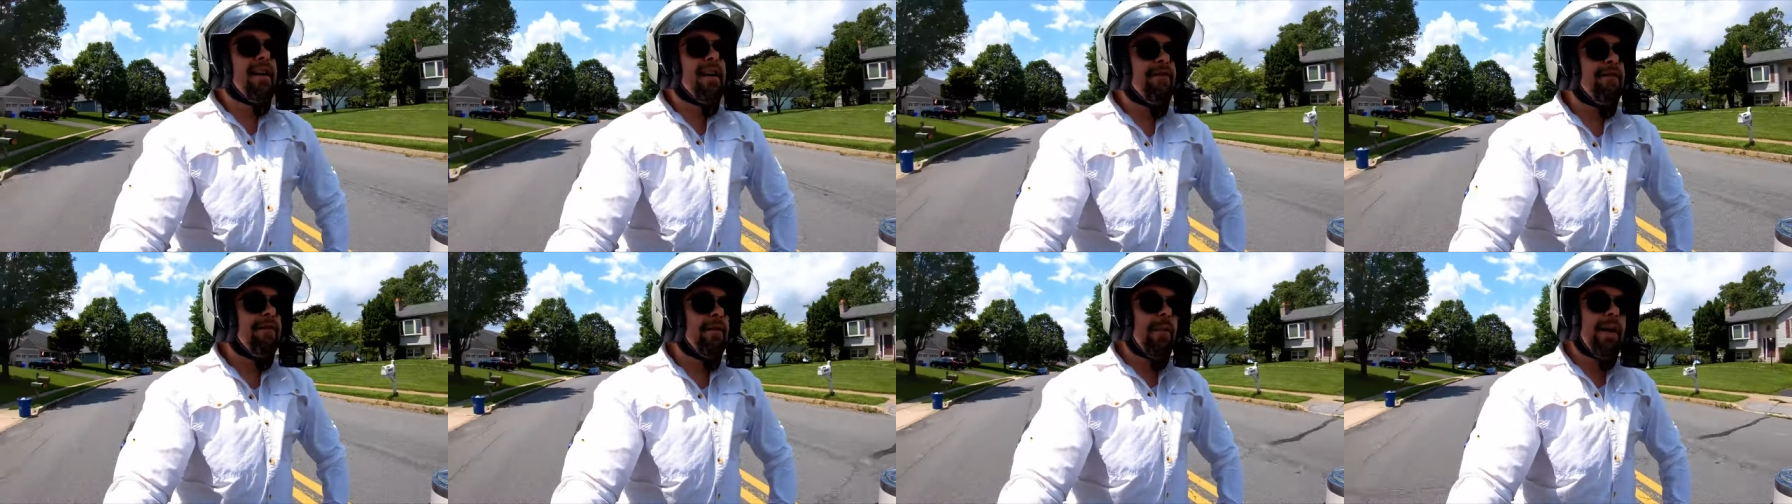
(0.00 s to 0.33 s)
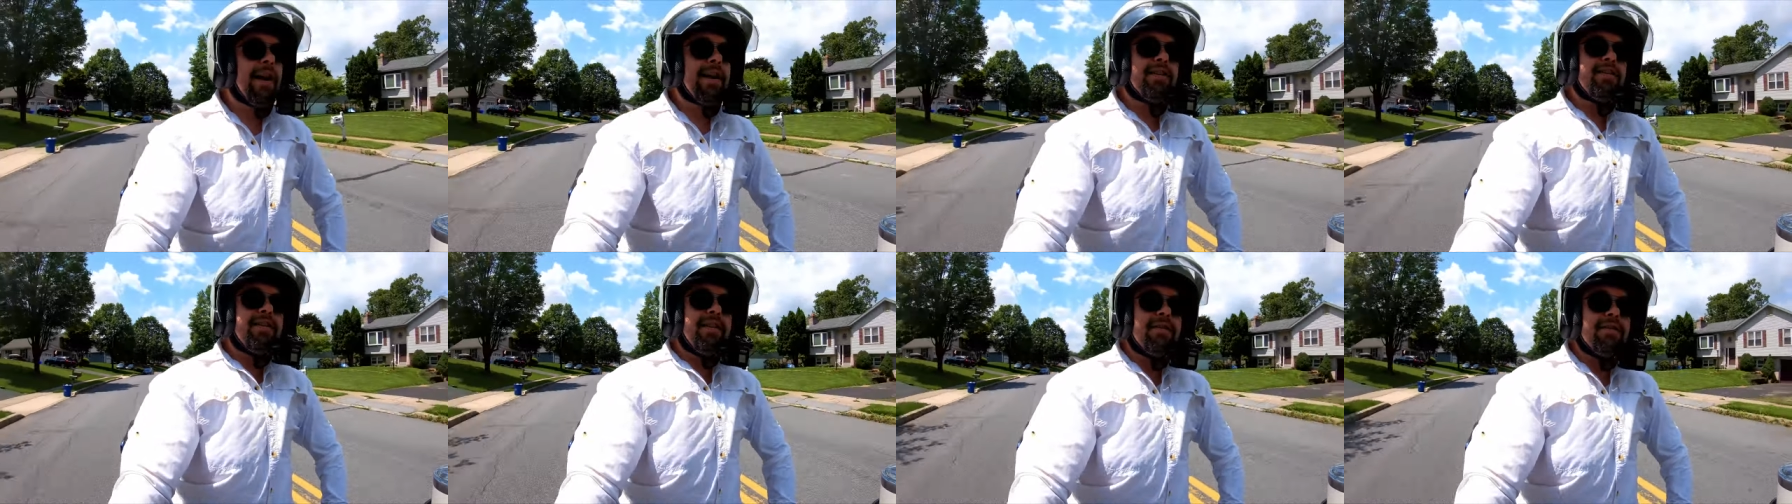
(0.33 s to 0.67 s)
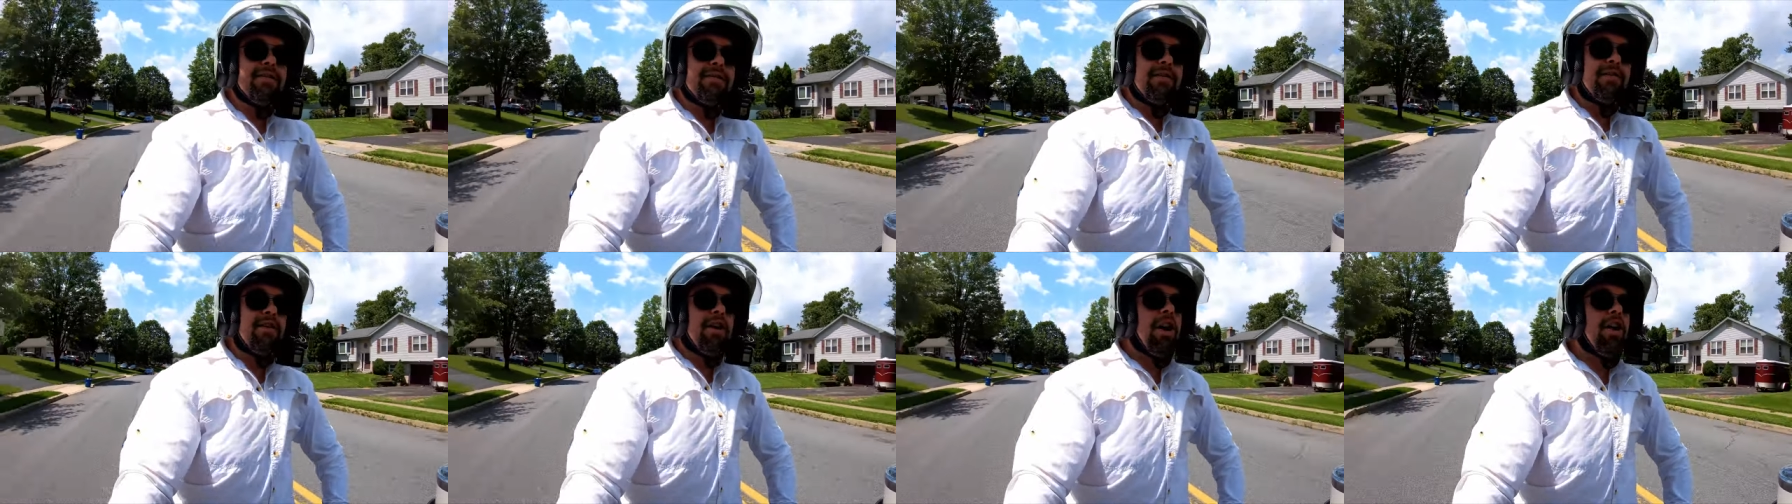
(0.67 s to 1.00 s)
If you watch
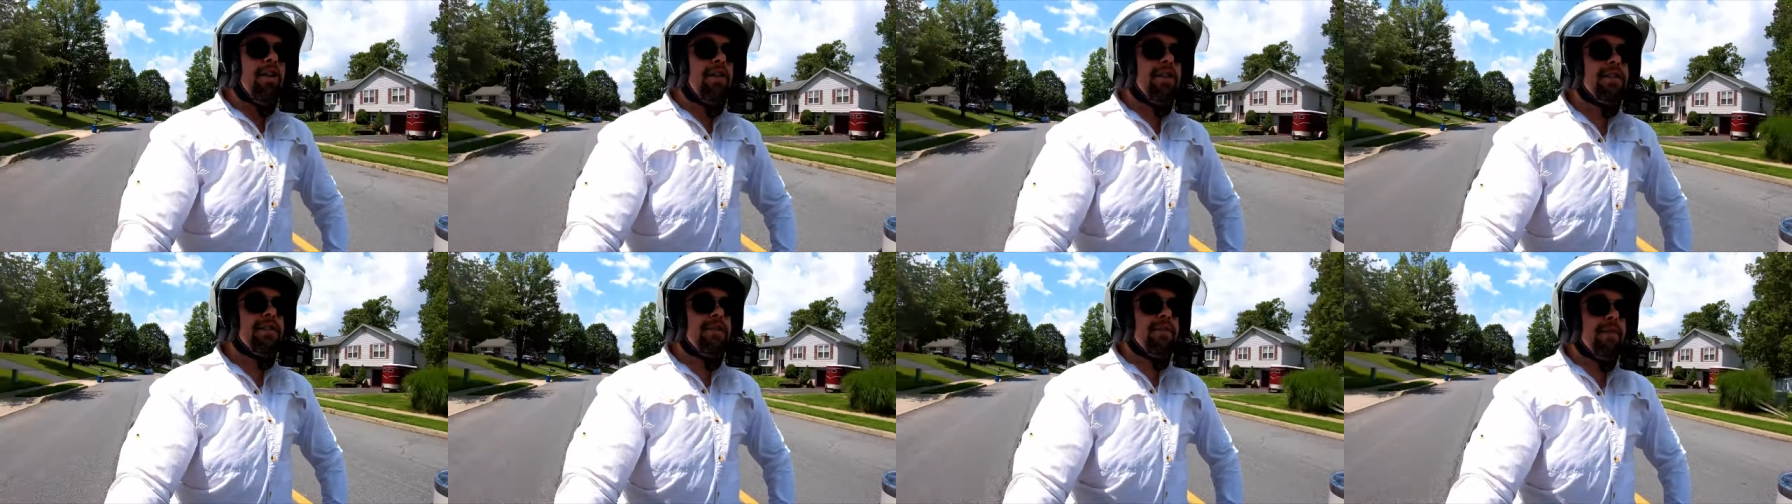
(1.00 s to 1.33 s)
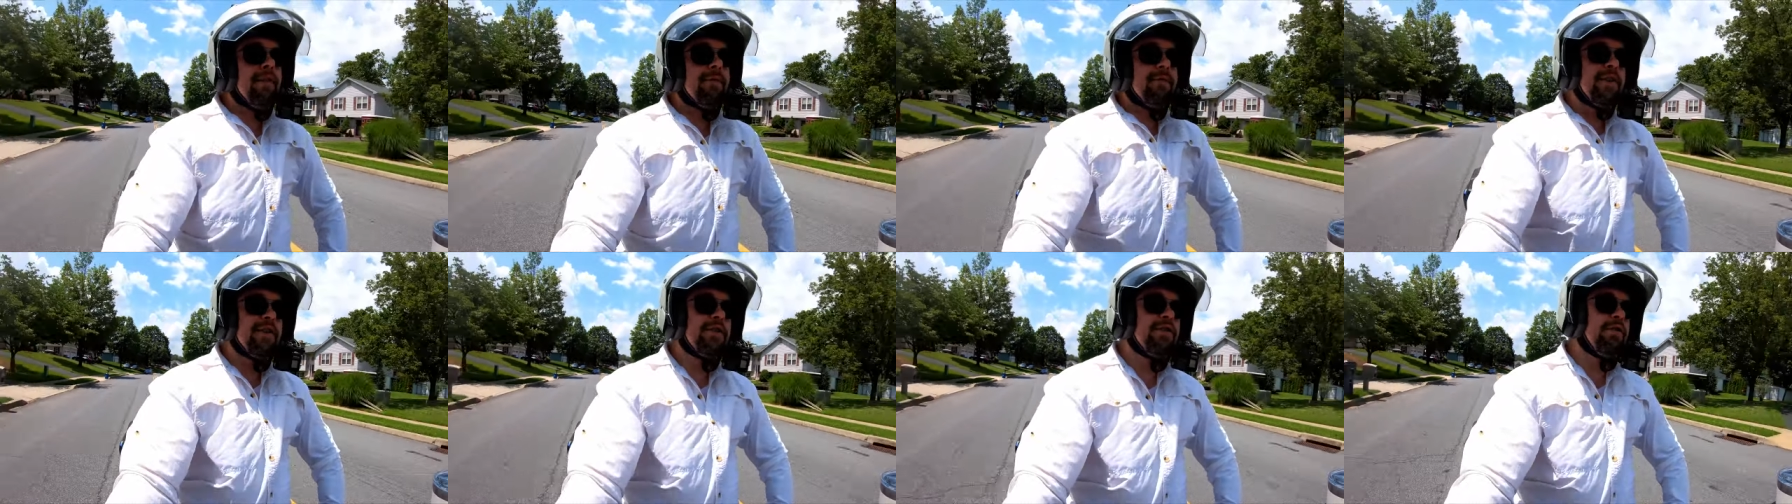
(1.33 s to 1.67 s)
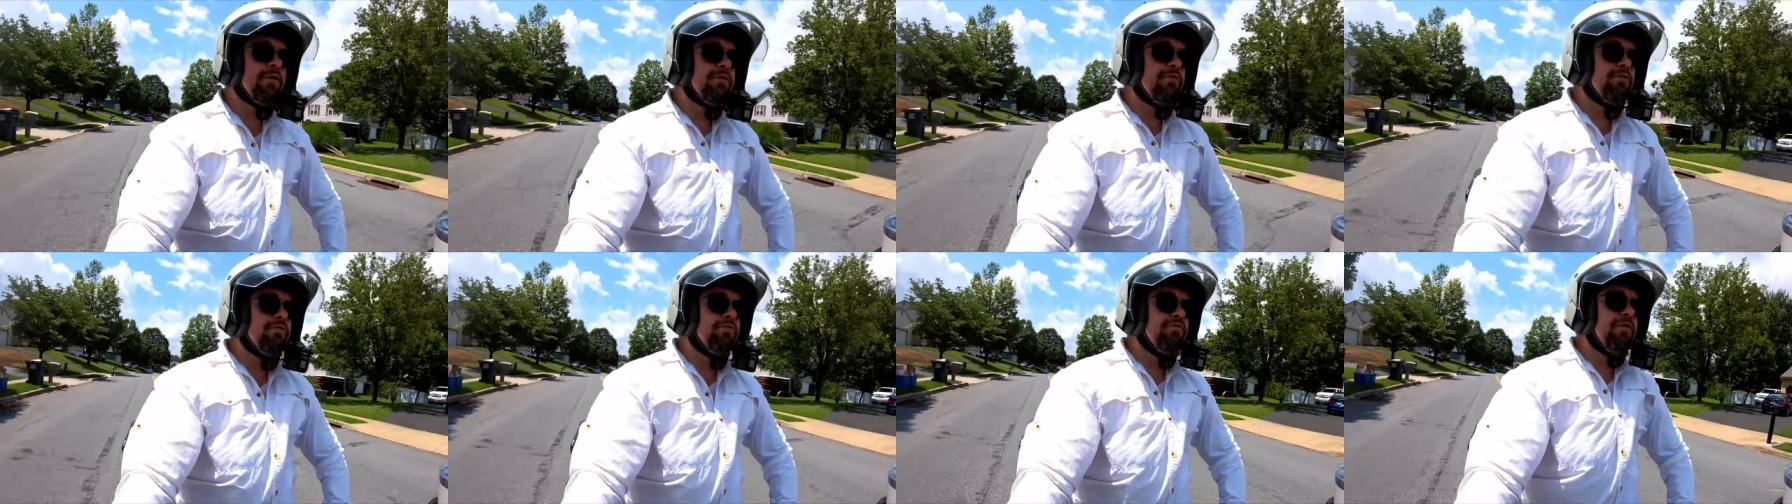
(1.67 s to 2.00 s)
Harley's
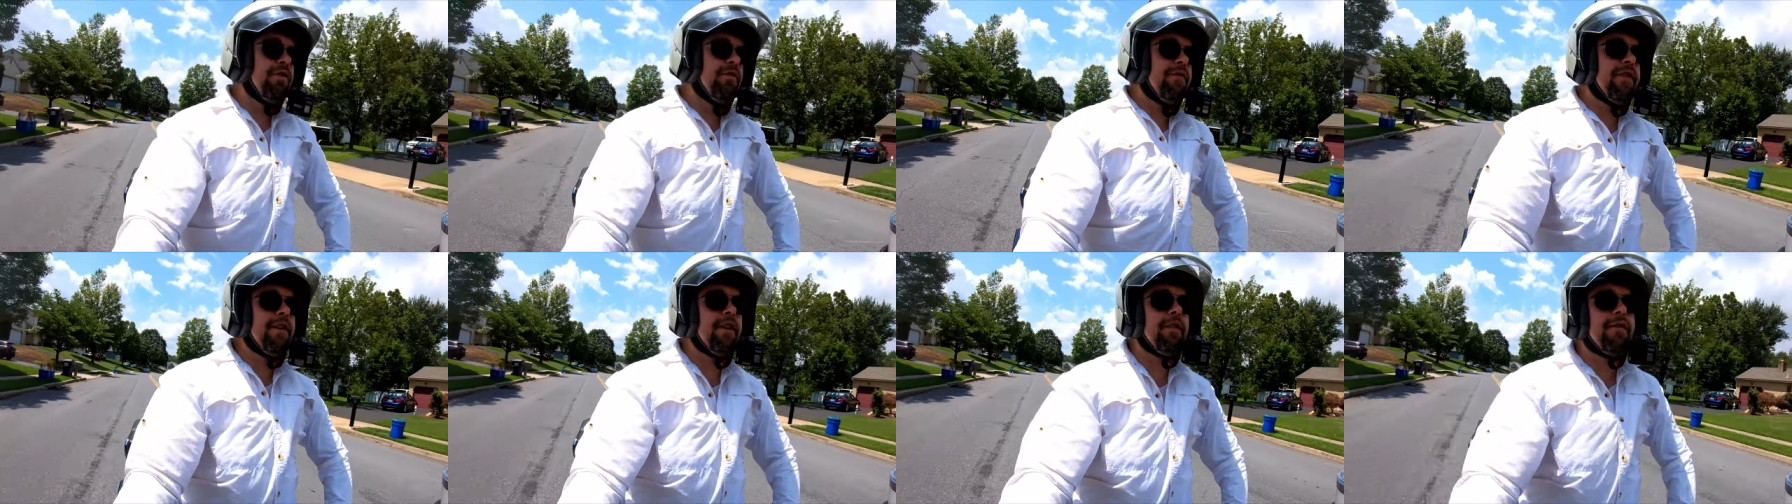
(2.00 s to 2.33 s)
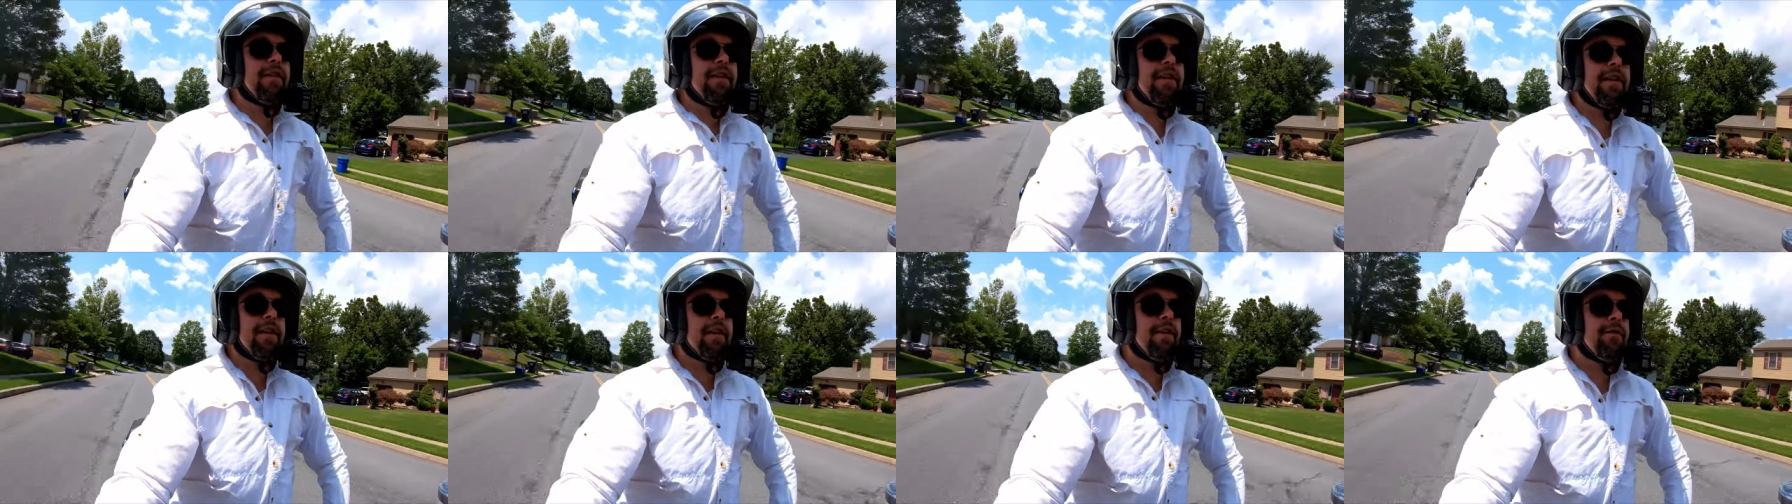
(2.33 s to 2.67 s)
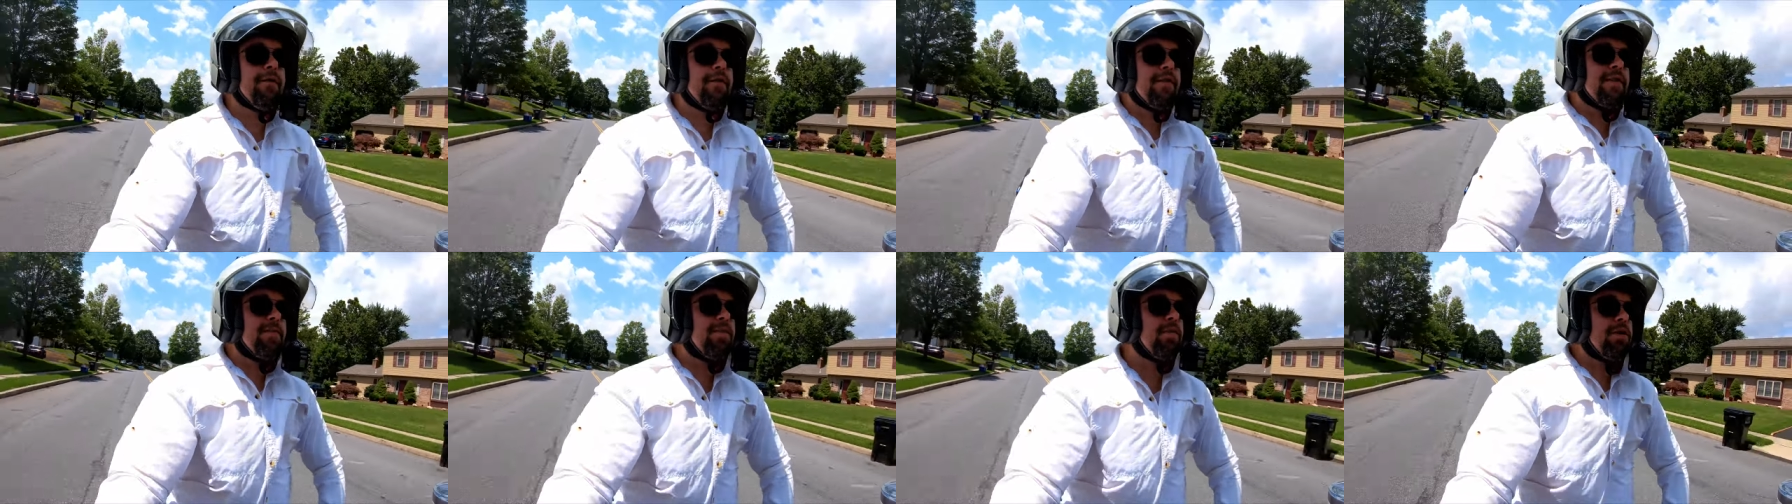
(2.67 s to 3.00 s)
official reveal video
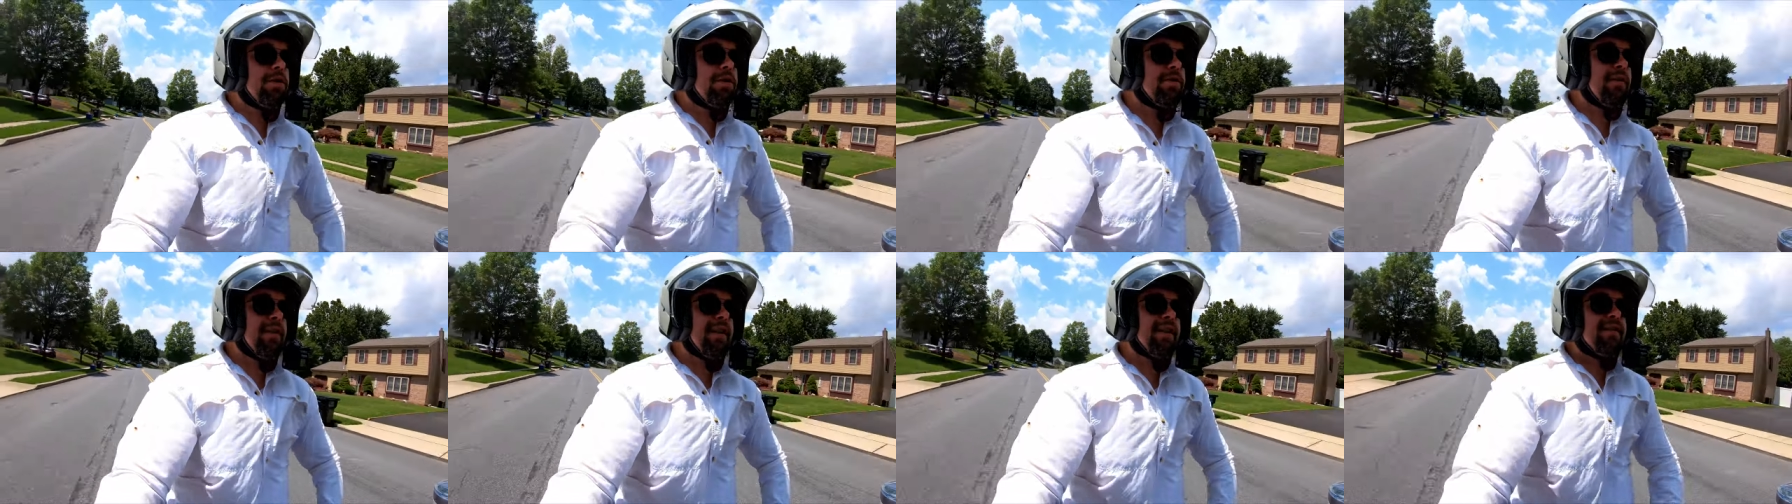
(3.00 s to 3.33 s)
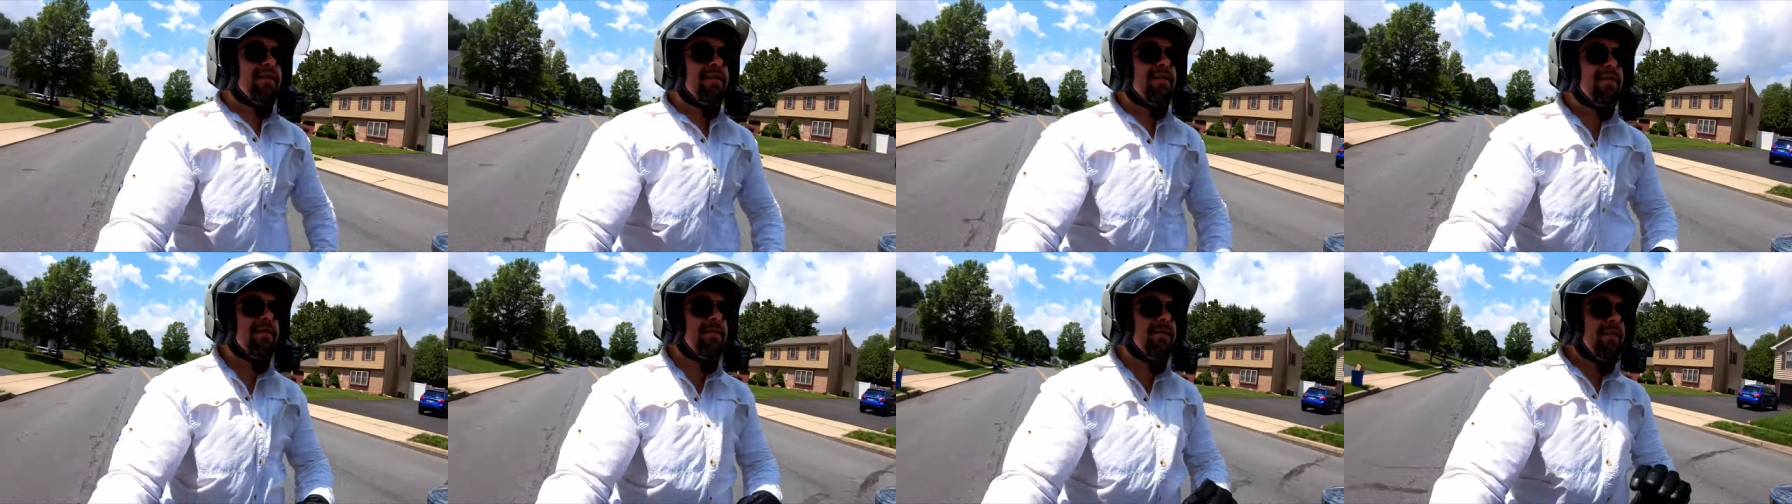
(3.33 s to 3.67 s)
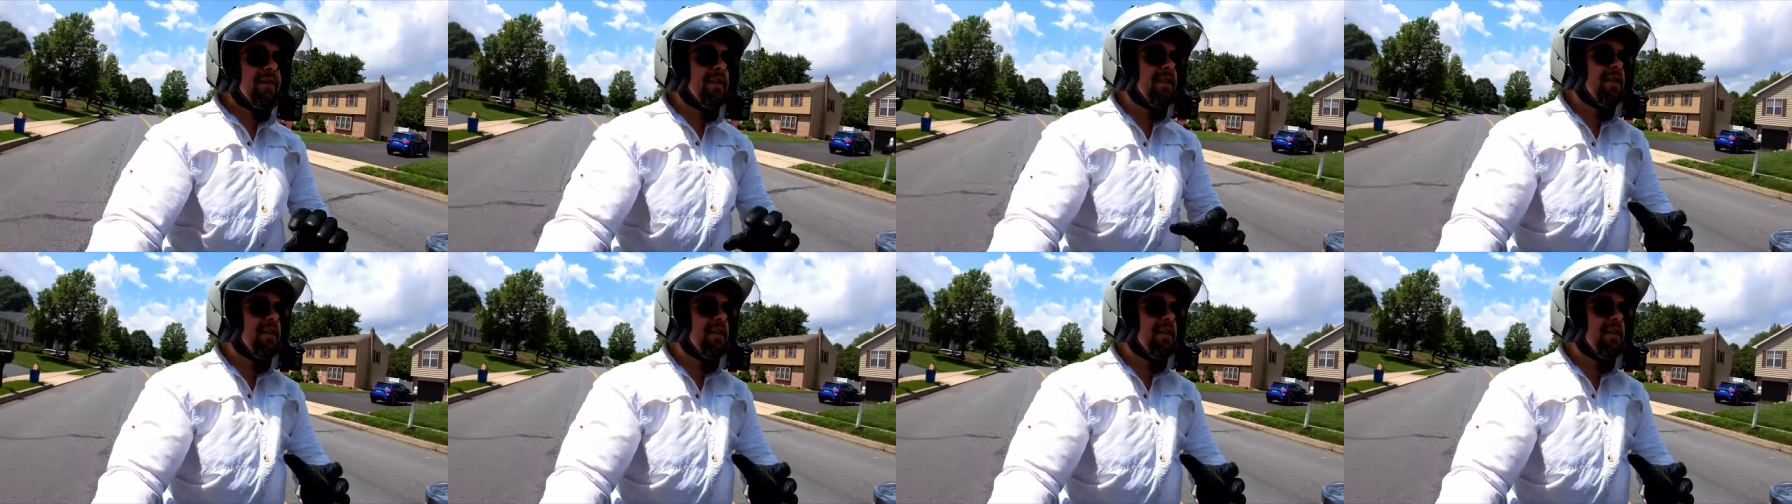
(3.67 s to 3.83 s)
for the Sportster S,